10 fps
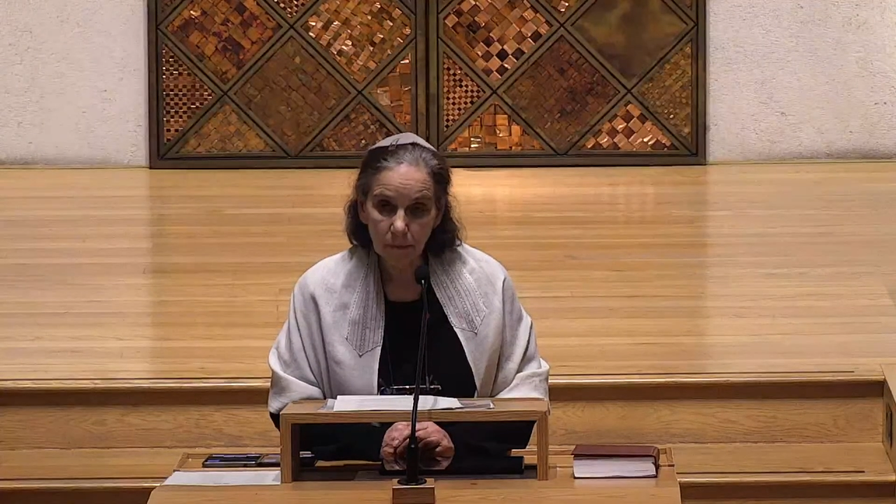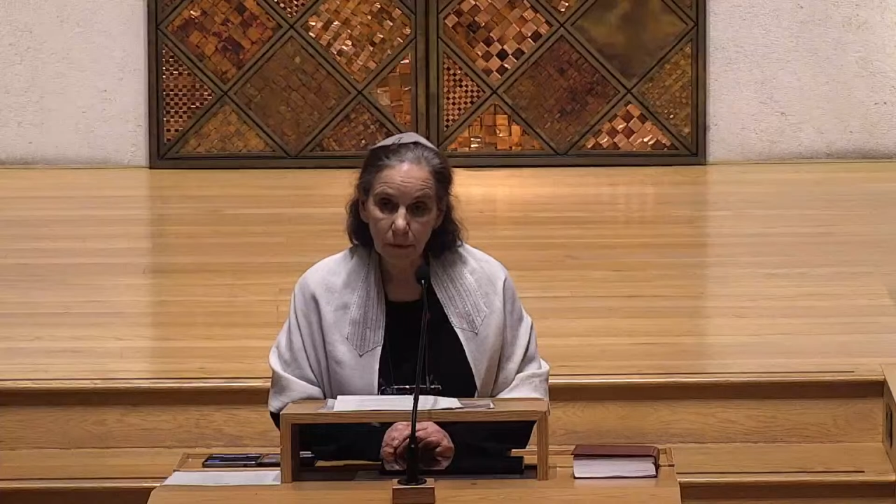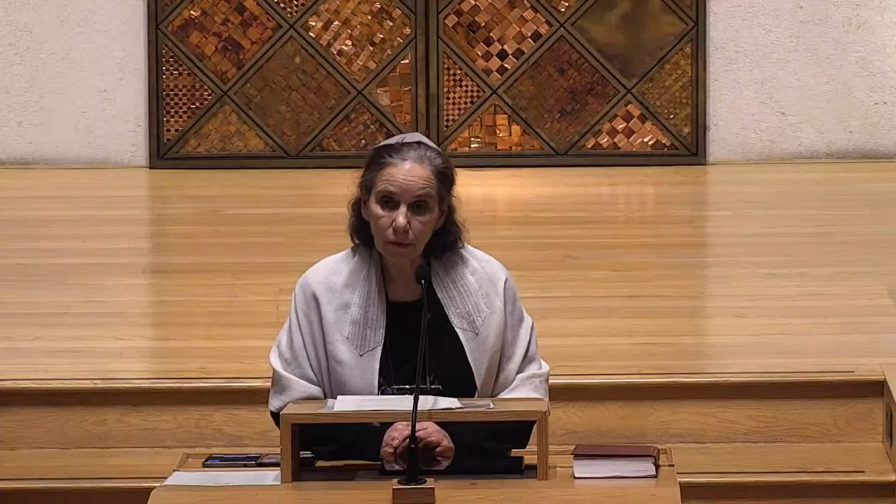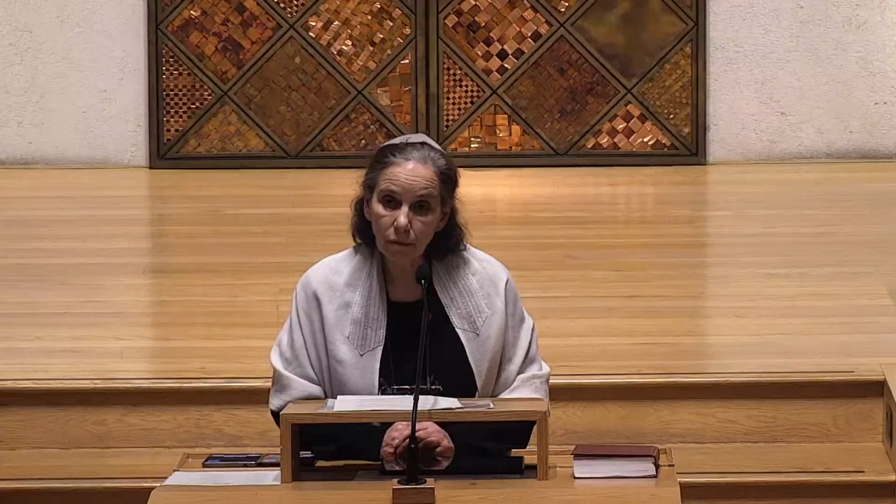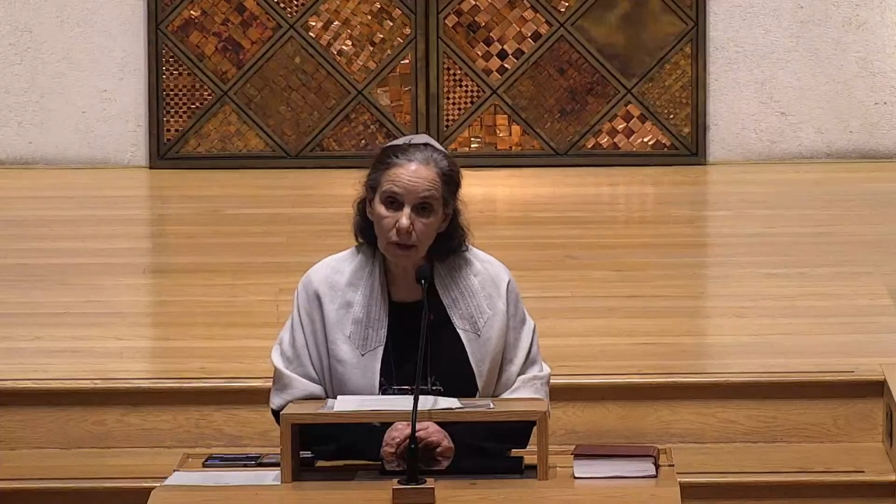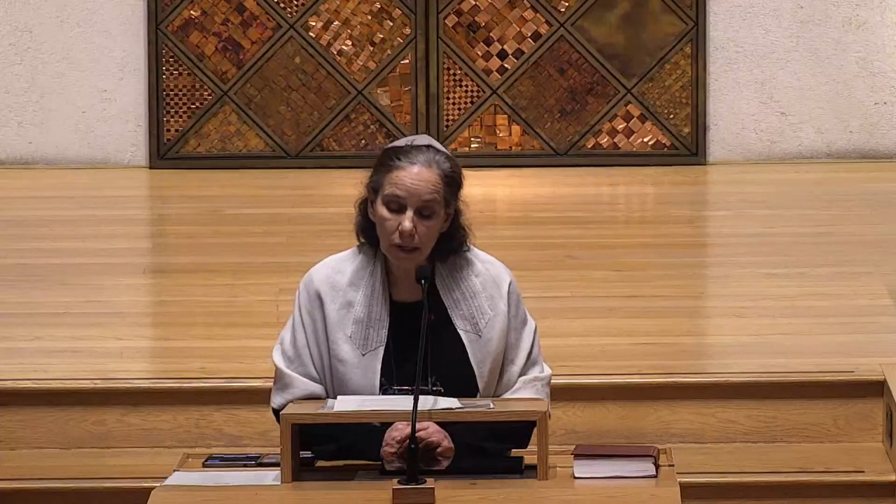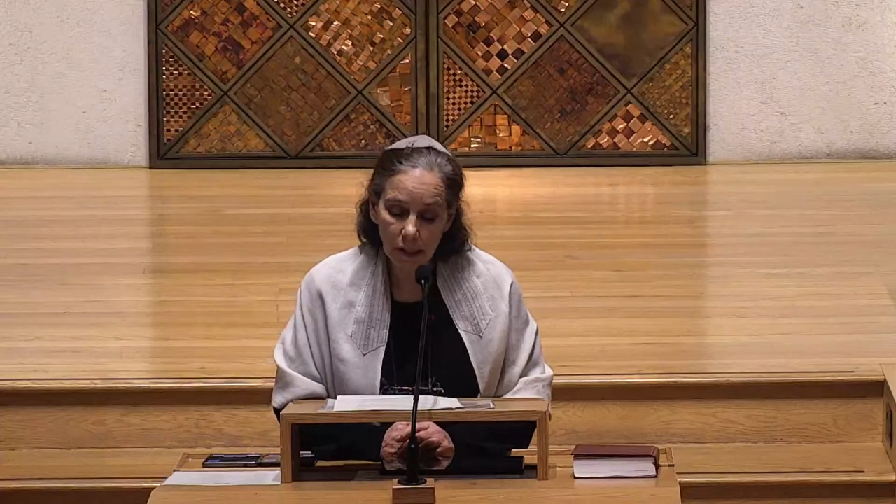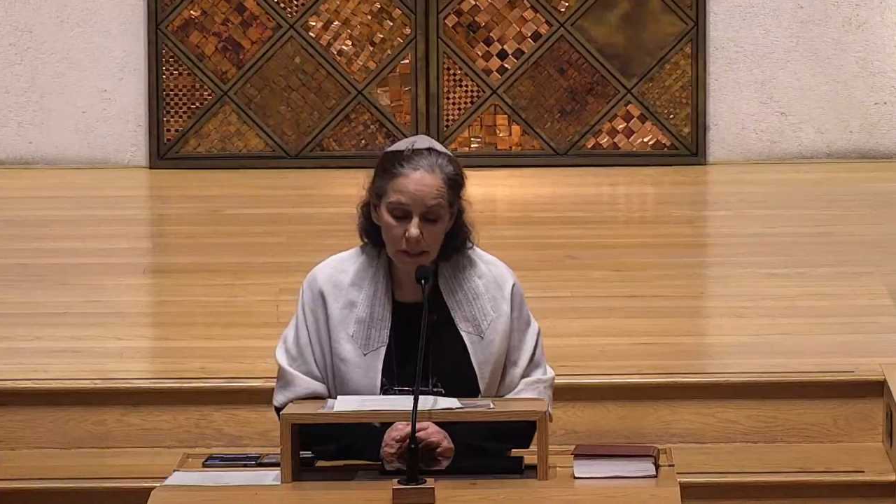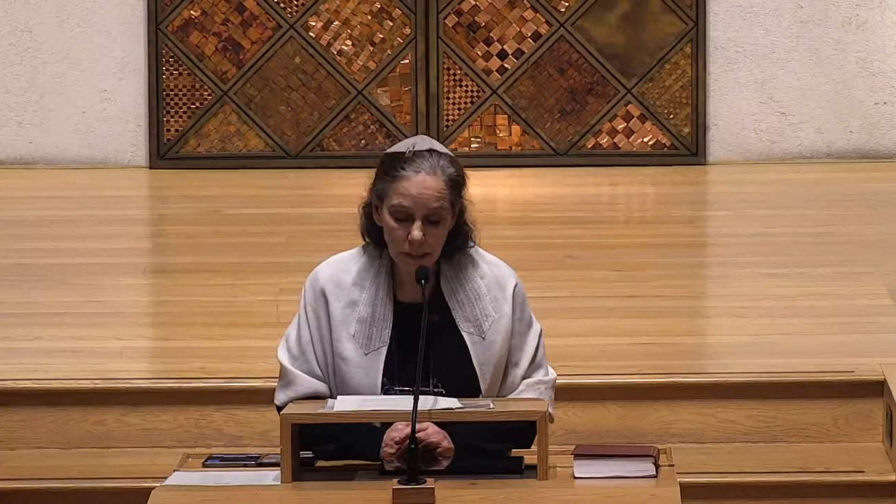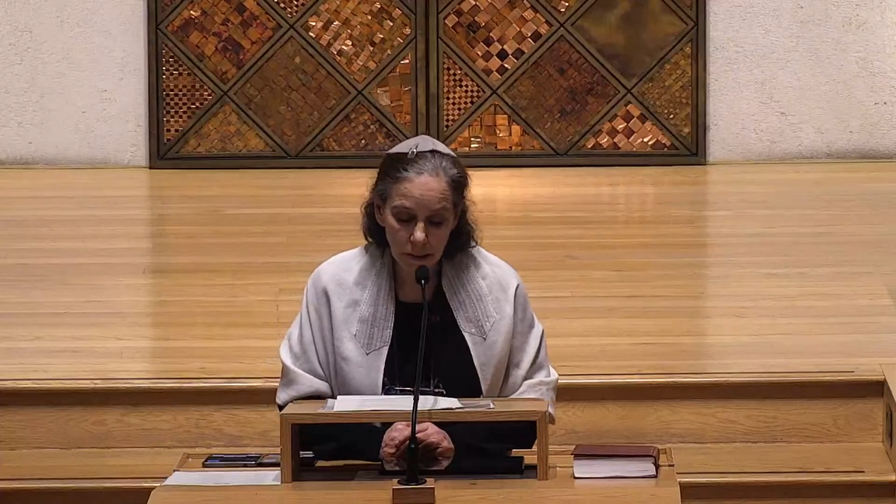But the
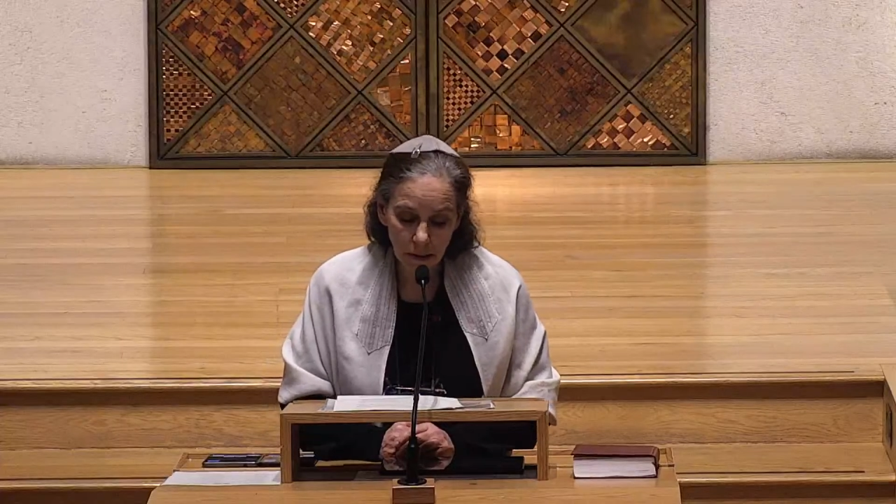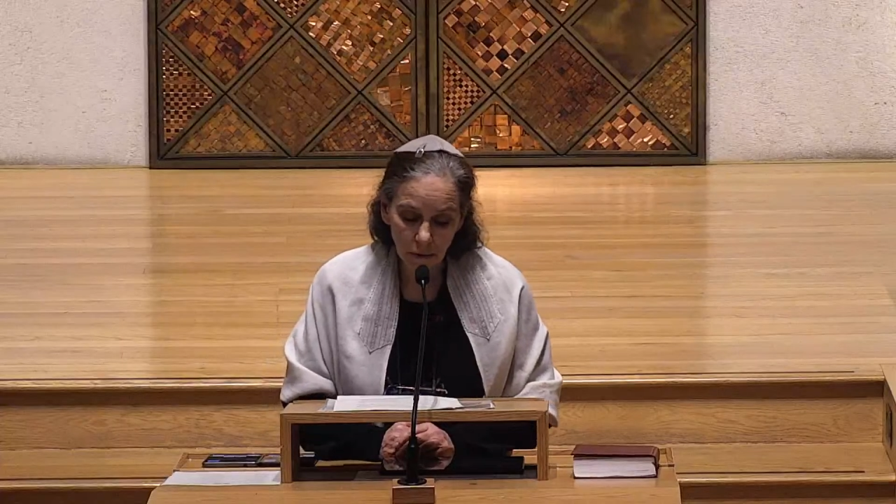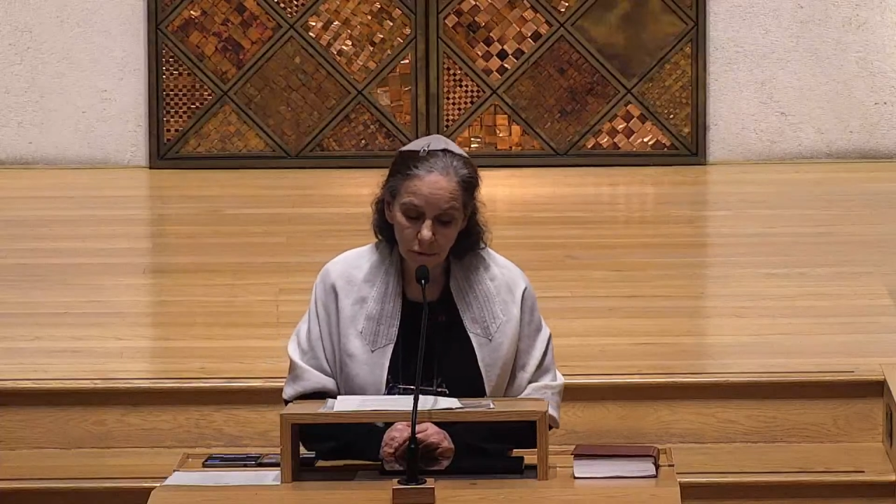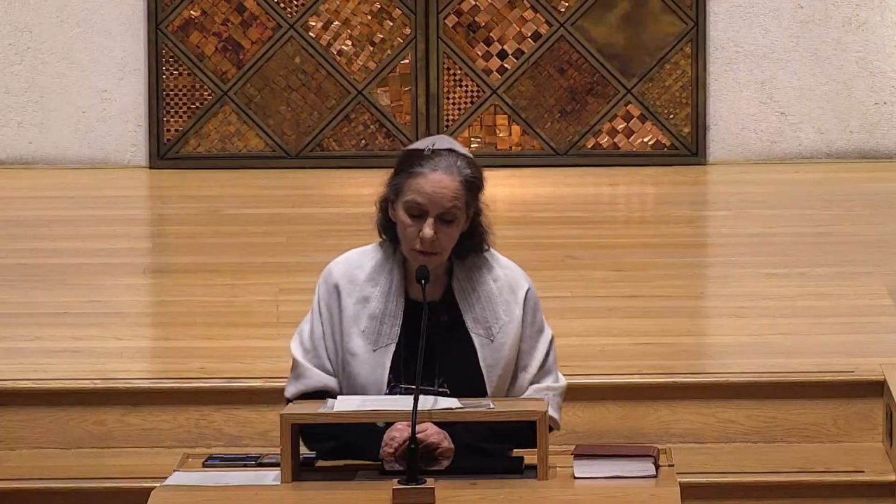release of